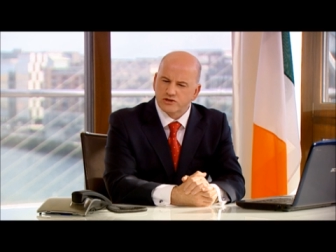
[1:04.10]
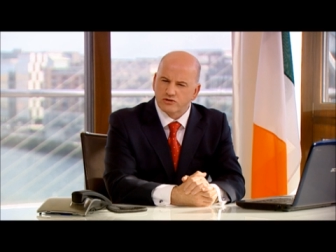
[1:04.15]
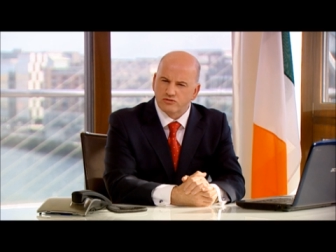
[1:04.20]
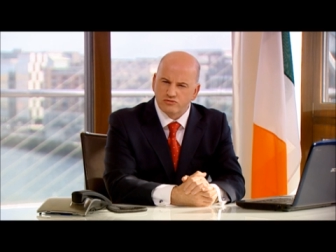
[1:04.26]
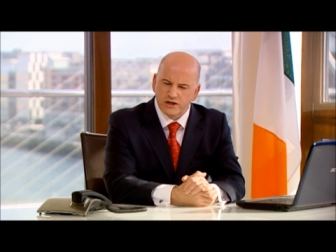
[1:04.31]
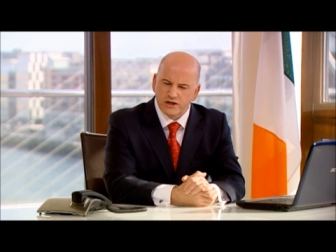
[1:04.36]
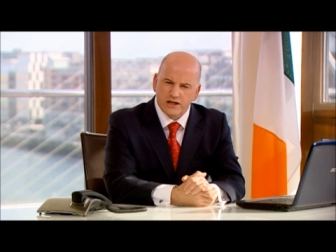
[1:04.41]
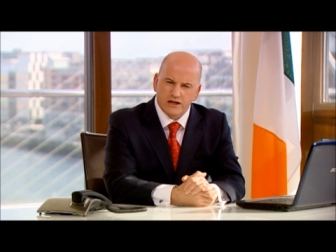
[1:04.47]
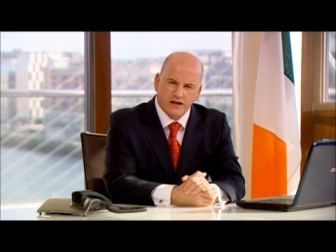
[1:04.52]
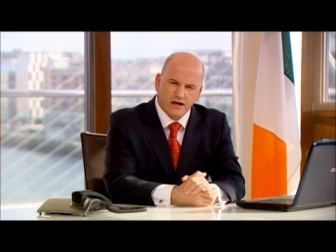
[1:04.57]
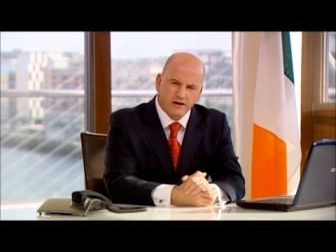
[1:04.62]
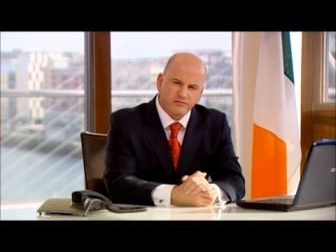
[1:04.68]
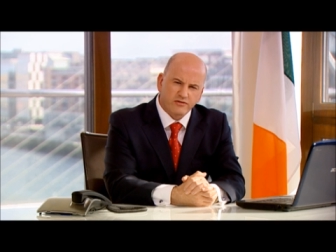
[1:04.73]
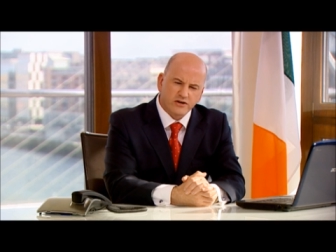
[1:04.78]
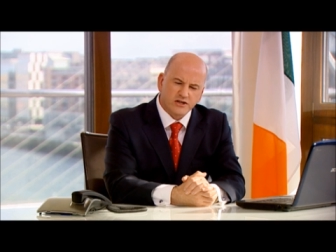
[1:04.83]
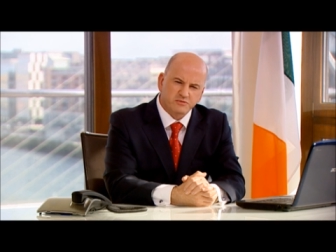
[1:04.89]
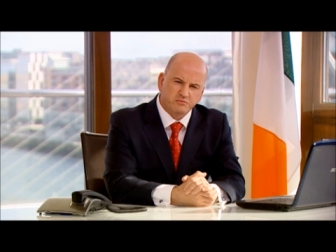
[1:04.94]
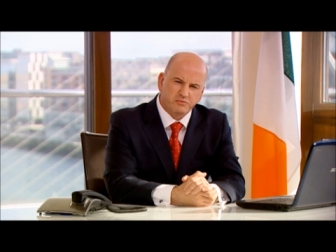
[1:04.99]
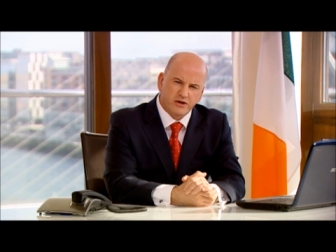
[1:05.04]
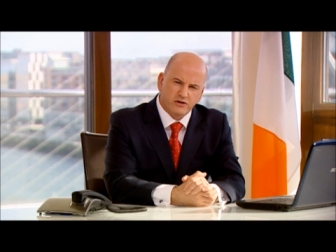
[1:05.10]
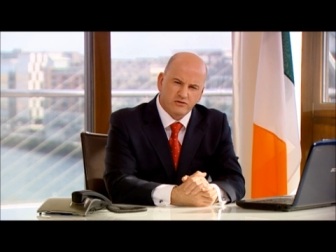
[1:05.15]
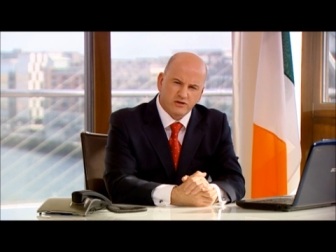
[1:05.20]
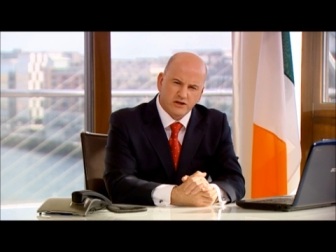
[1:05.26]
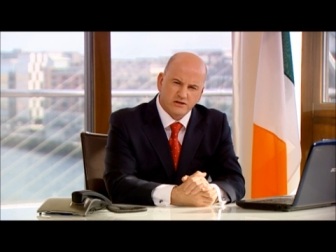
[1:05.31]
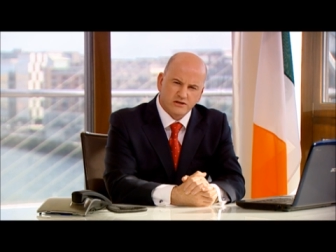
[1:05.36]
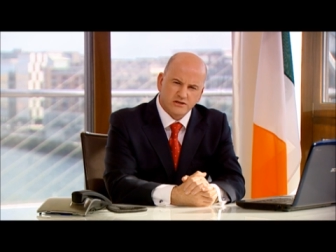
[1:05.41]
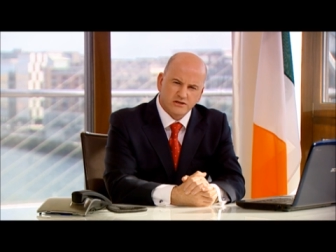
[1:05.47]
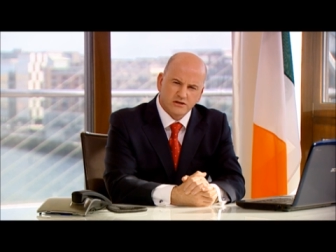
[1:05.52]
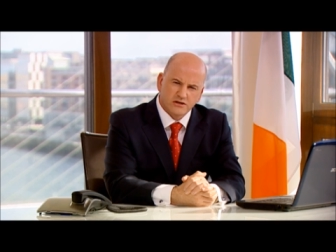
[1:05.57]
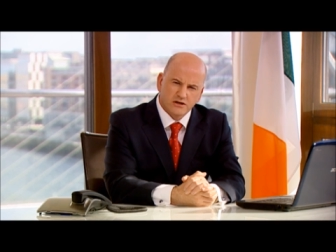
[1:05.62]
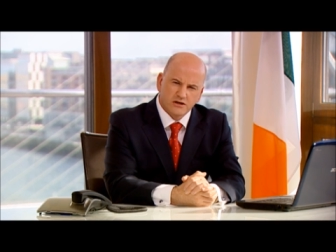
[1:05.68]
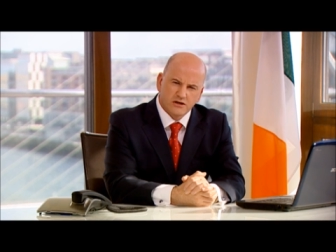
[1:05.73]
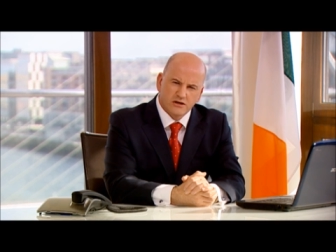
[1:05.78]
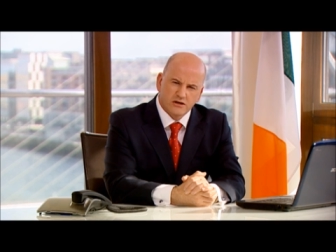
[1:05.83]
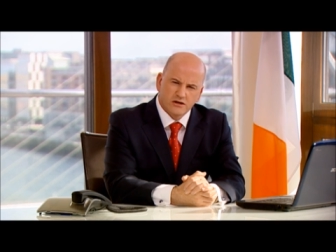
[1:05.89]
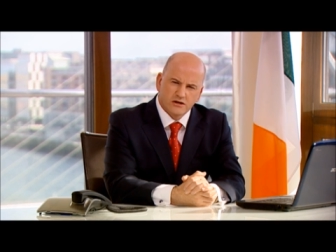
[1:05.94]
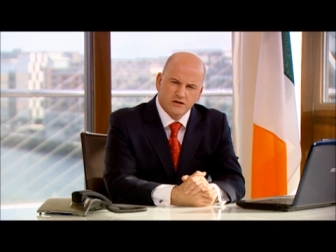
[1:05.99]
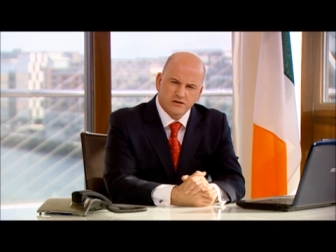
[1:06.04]
the real-life experience
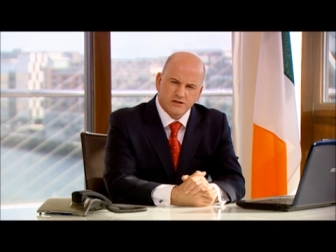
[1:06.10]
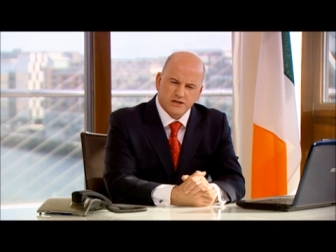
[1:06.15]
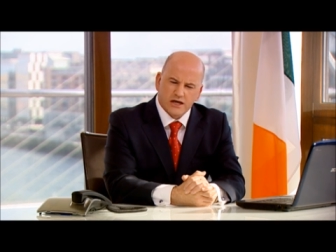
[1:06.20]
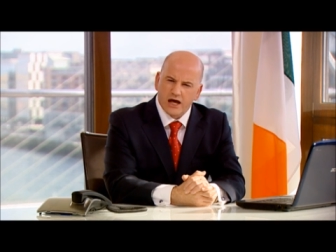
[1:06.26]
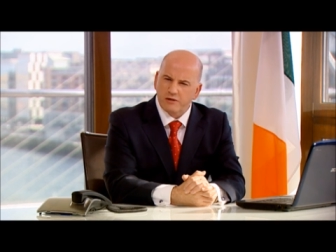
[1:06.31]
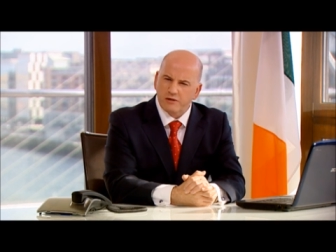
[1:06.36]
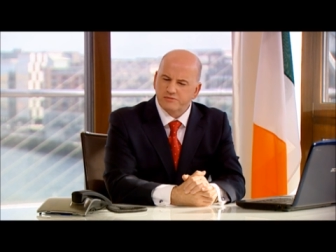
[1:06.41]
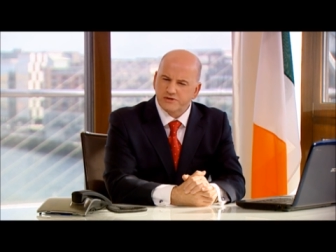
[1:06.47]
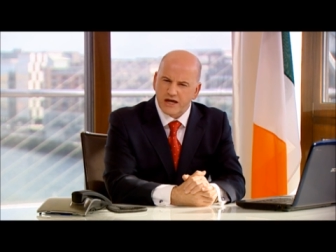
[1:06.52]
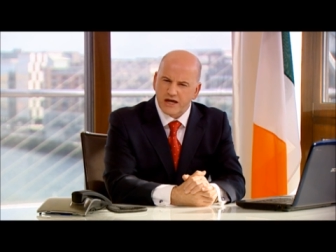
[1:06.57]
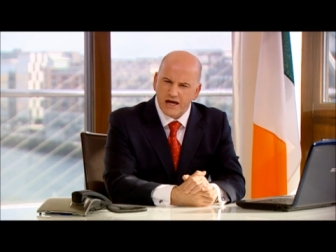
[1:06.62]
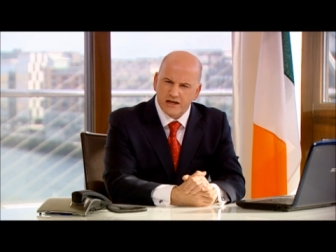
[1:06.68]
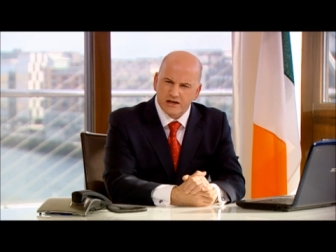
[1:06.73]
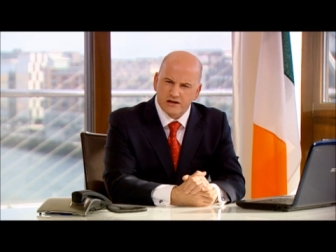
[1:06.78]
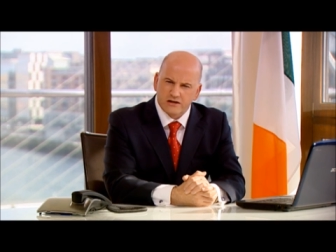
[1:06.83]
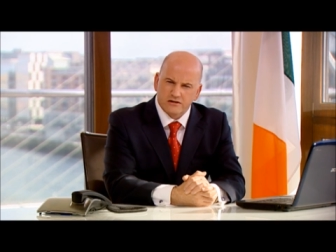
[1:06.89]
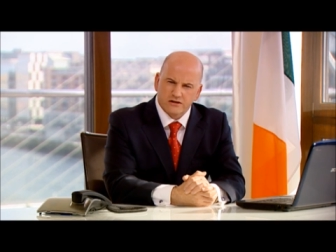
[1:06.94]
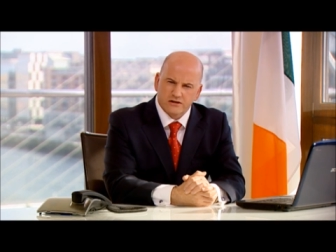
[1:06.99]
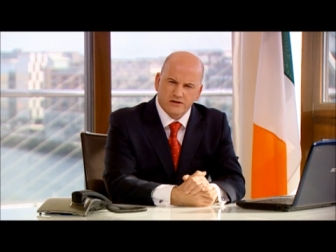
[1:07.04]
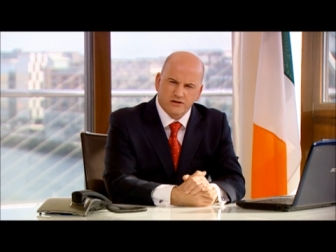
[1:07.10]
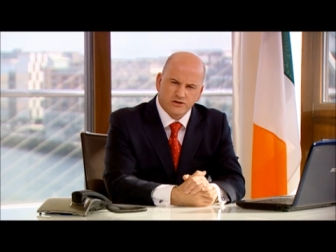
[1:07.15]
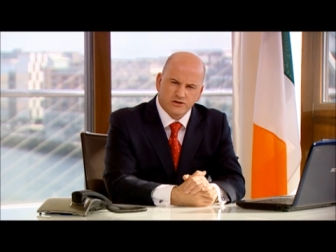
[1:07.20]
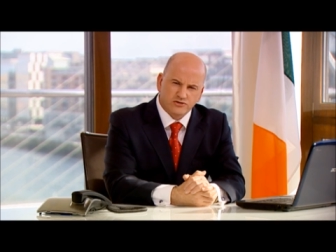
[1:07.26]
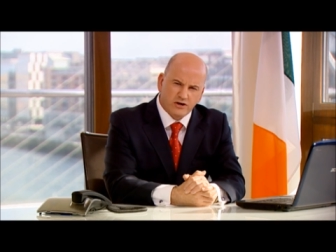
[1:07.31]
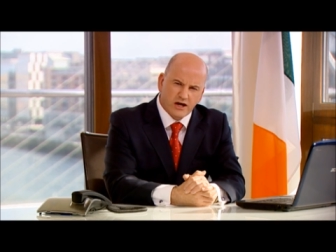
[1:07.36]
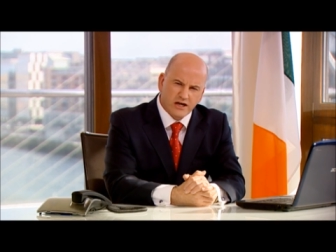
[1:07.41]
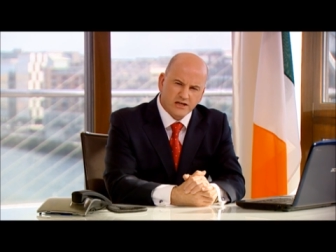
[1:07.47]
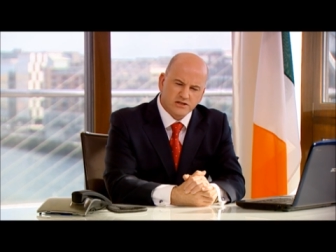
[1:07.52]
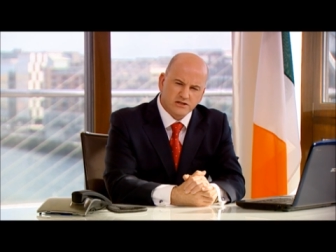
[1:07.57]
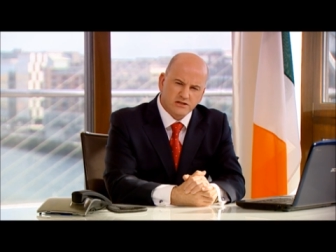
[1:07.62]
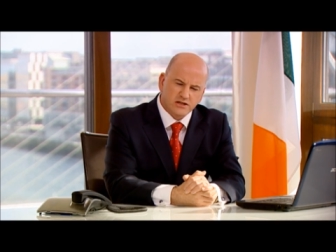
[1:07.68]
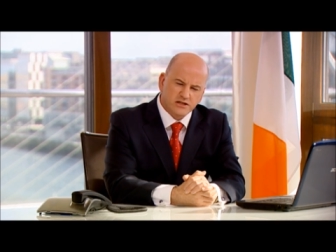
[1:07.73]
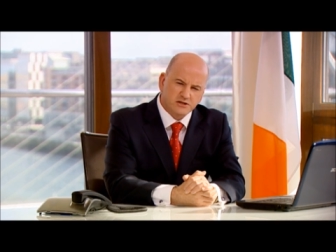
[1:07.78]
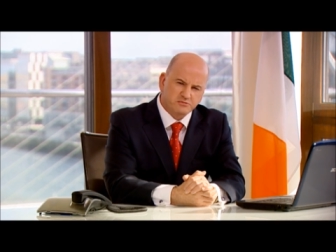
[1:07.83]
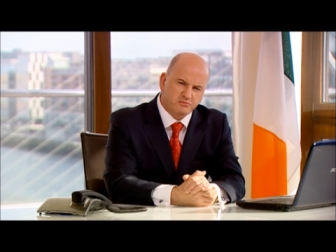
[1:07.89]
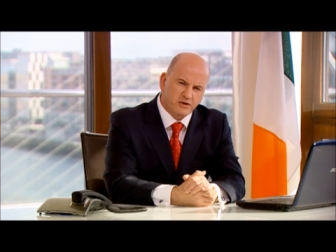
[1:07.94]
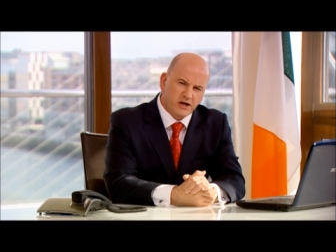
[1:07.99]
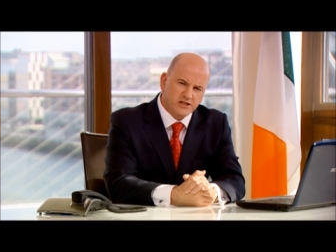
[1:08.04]
to help tackle and address
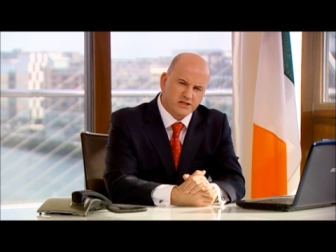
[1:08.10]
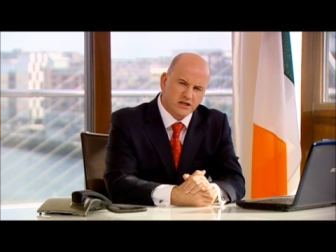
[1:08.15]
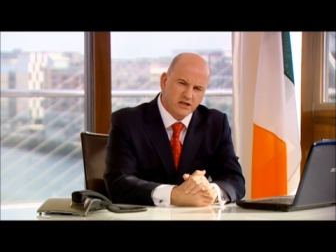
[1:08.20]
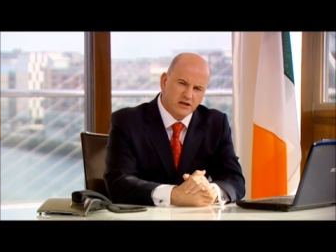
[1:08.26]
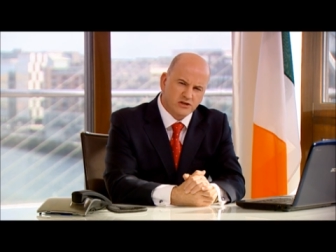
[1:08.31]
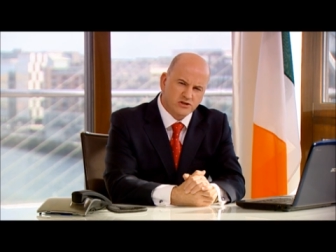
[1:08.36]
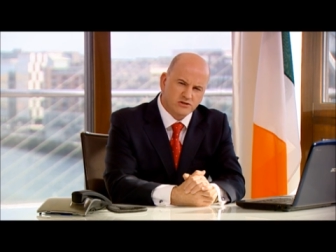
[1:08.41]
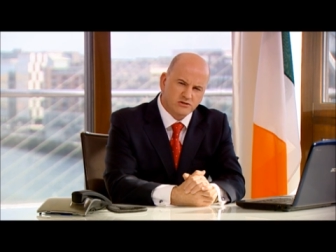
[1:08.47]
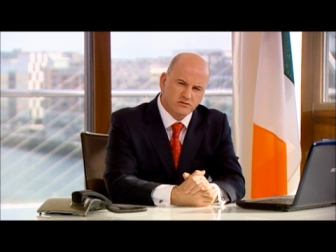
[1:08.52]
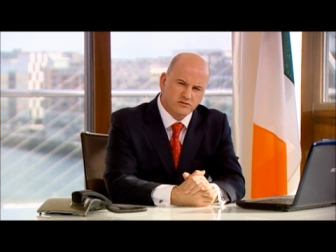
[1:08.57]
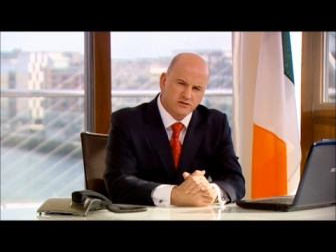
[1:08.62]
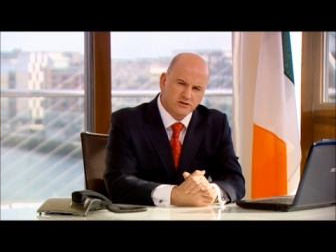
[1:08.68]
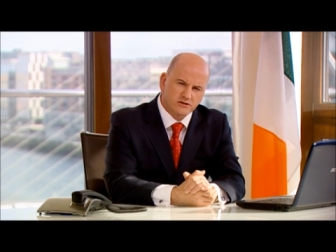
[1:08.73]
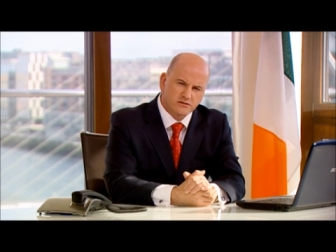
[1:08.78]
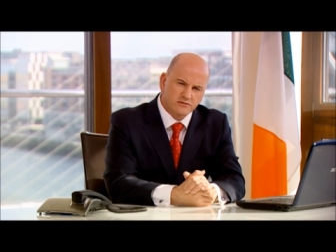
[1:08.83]
these pressing issues.